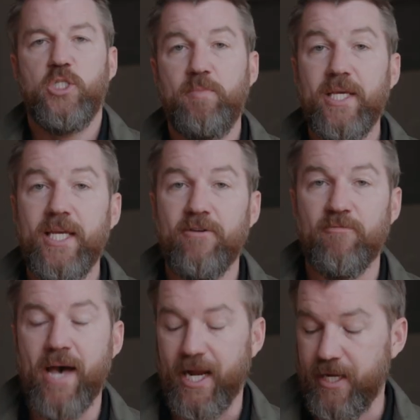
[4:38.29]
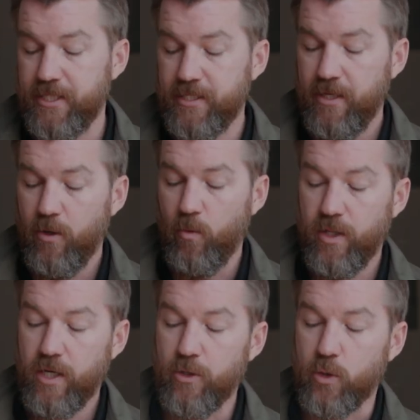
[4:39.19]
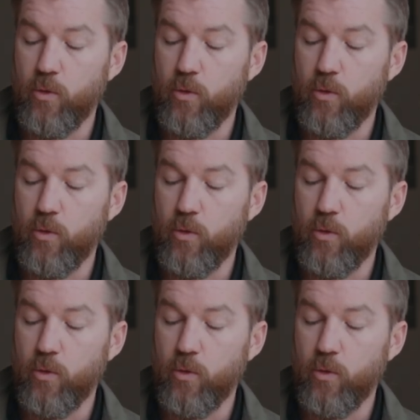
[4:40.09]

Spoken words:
Speaking of magnets, one of the other